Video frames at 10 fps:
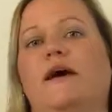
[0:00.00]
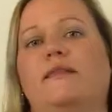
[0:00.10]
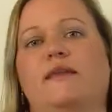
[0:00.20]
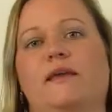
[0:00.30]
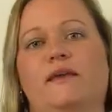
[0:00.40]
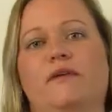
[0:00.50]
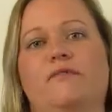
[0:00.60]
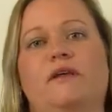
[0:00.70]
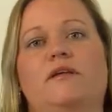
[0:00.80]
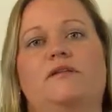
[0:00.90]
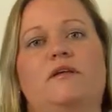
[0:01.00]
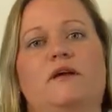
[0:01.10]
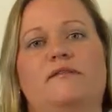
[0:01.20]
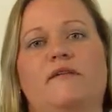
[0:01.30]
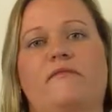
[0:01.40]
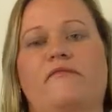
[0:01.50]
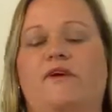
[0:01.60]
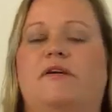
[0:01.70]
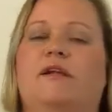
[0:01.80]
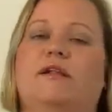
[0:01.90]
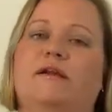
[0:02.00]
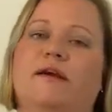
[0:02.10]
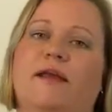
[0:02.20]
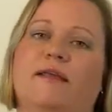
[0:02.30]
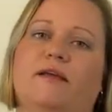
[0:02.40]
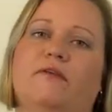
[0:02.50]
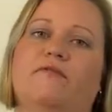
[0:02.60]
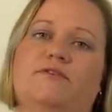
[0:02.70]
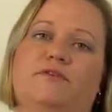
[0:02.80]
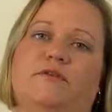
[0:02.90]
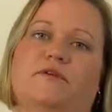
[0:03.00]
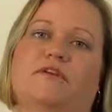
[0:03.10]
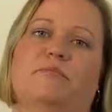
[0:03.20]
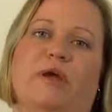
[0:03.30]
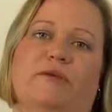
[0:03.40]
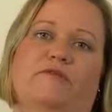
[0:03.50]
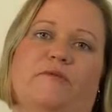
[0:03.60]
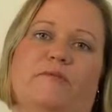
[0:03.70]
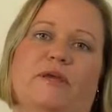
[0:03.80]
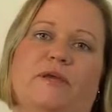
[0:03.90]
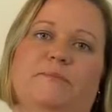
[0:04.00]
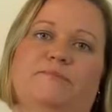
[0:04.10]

at the end of it, you'll also have a very clear idea of what you can expect from me.